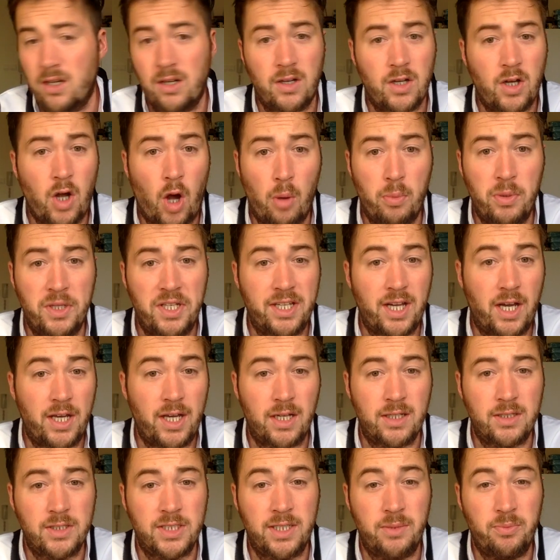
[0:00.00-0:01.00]
carbon
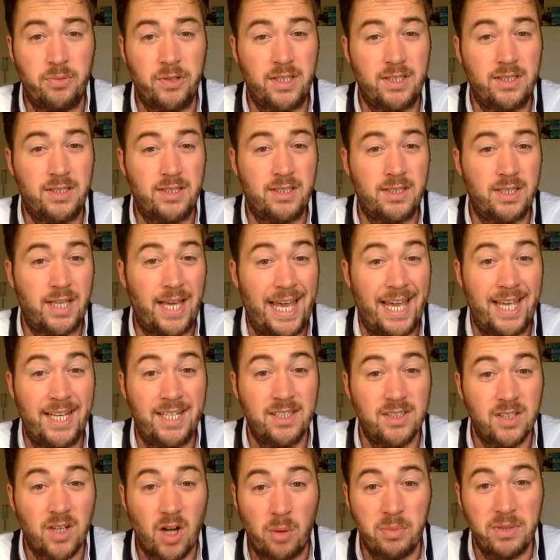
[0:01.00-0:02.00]
dioxide. She breathes
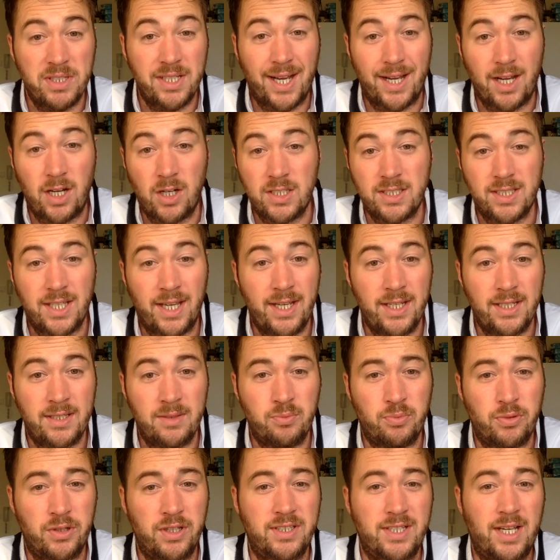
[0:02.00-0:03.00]
in carbon dioxide
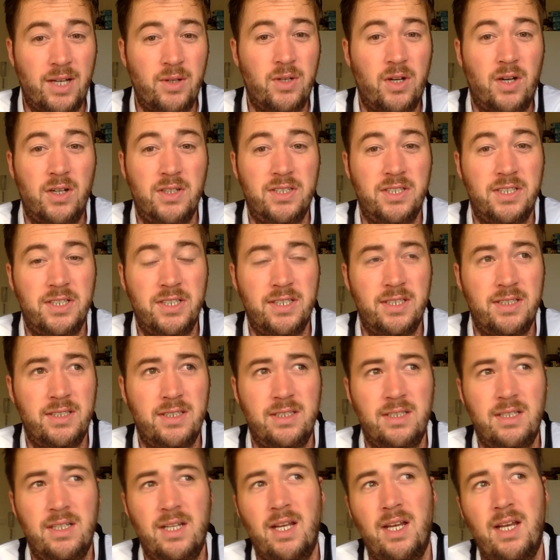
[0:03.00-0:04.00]
and breathes out oxygen,
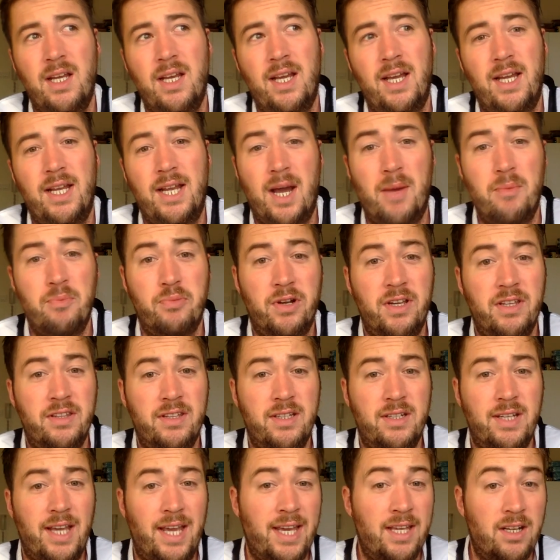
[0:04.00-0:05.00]
and and I'm
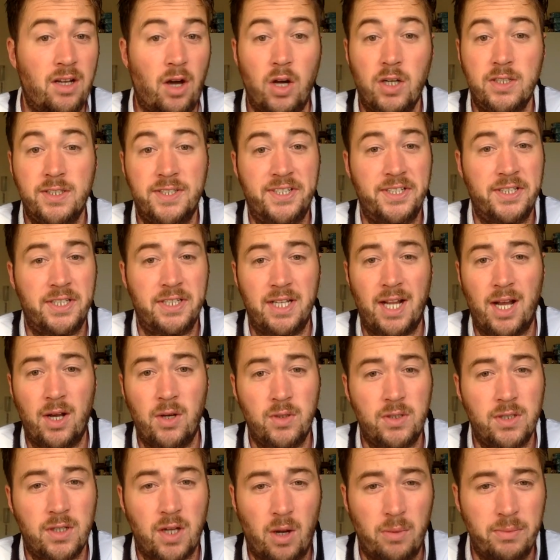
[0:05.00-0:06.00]
breathing in oxygen and
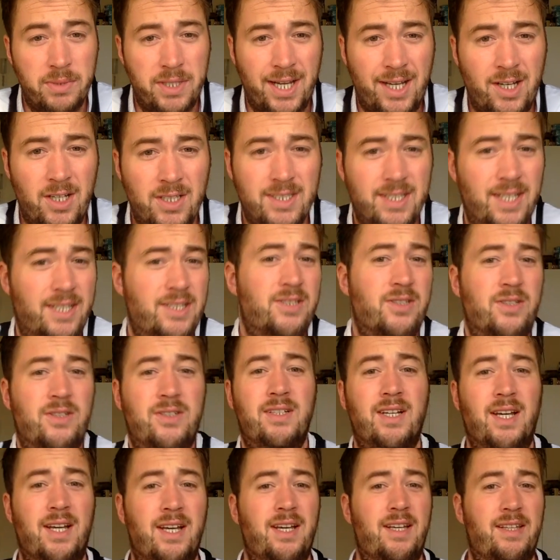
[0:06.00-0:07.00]
out carbon dioxide.
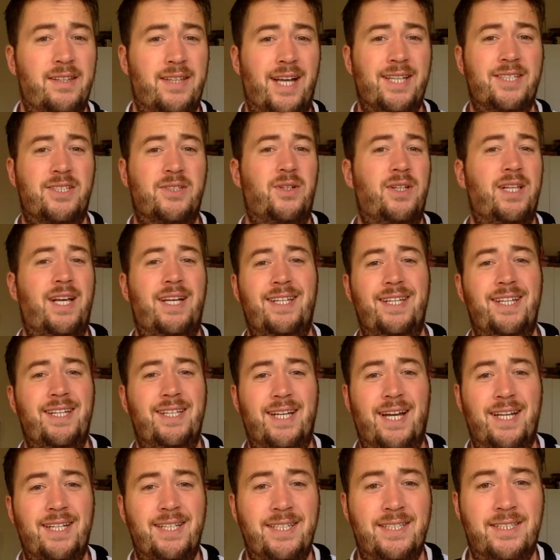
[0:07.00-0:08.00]
So that's all I need.
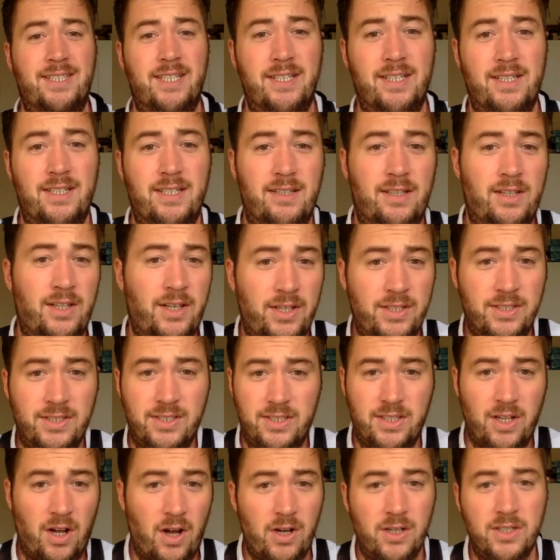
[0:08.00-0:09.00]
I need to learn
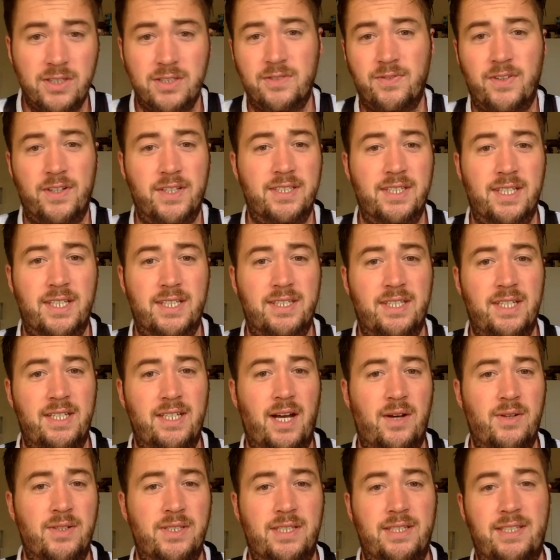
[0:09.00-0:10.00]
stocks for 16
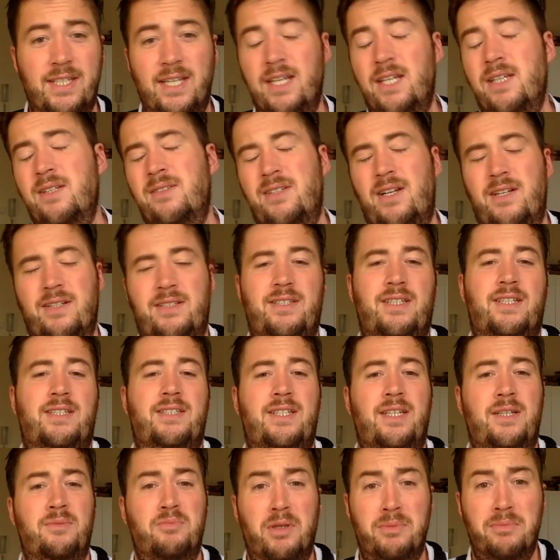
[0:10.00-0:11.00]
hours a day, not
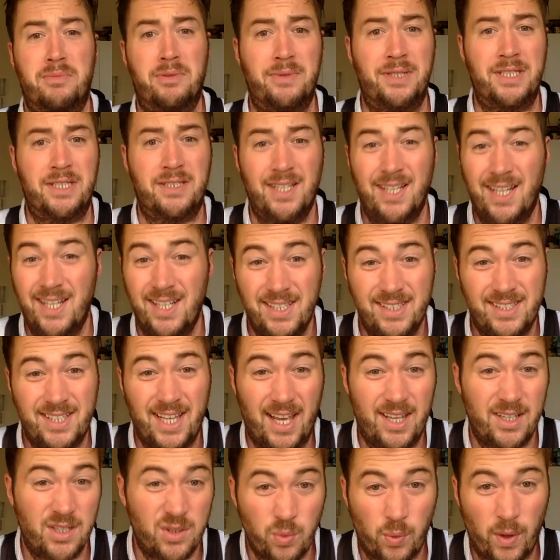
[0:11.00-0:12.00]
16, but maybe
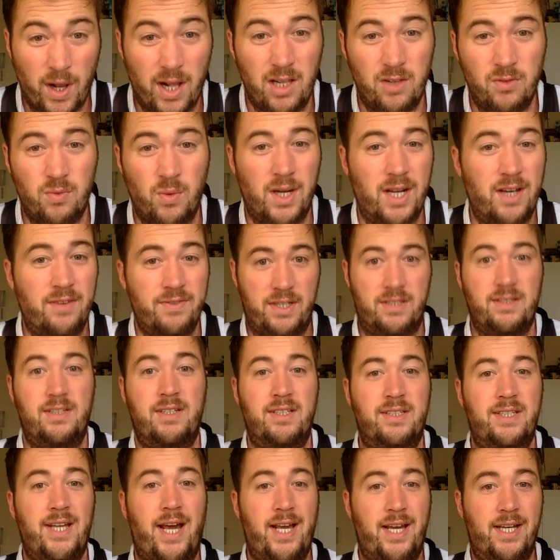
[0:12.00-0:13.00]
10, 12, whatever the
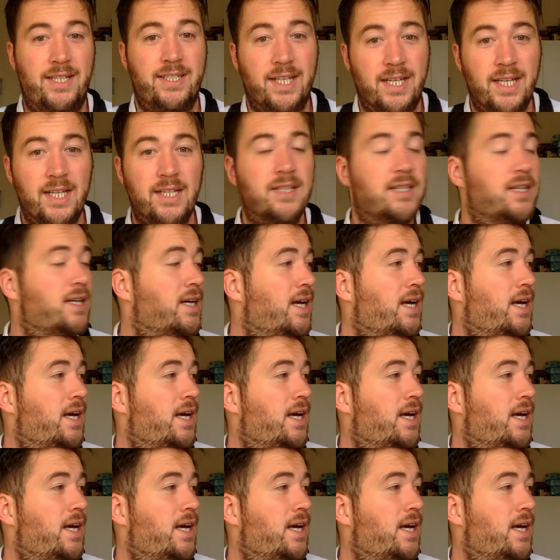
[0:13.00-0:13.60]
entire day.